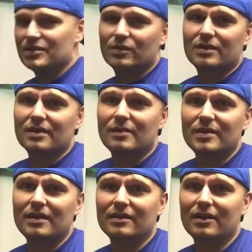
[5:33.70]
I just wanted to
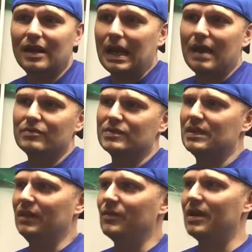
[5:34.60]
come down here. I was
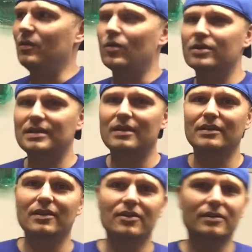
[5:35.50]
getting ready to work
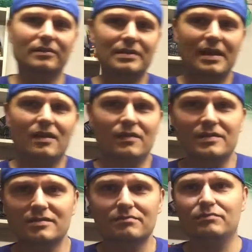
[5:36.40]
down here and take all
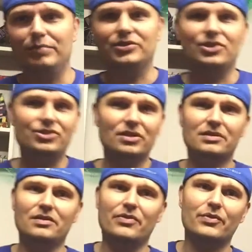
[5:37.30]
this bunch of
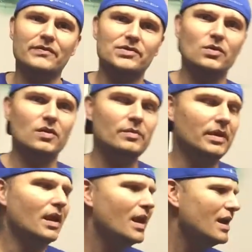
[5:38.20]
junk to the thrift store,
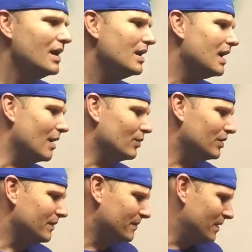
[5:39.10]
but I
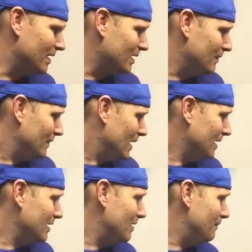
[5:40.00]
really feel like
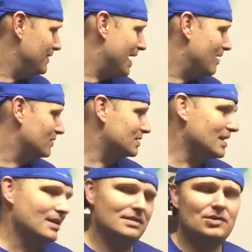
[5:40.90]
I need to
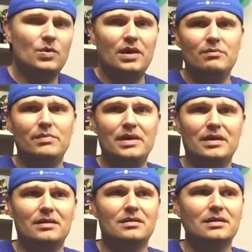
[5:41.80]
downsize quite a
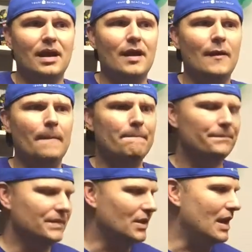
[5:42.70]
bit.
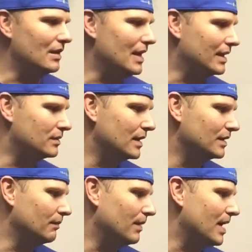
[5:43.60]
I like
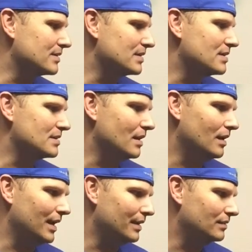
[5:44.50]
collecting boxes. I
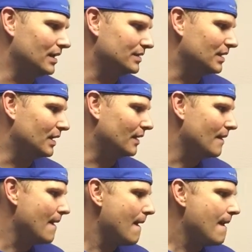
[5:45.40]
like
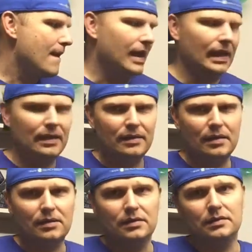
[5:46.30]
collecting
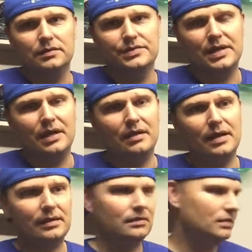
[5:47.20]
handhelds, and I
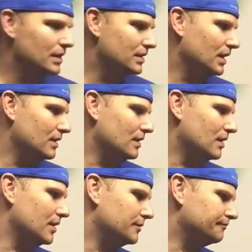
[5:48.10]
like collecting
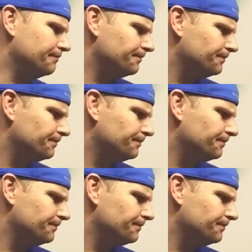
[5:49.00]
the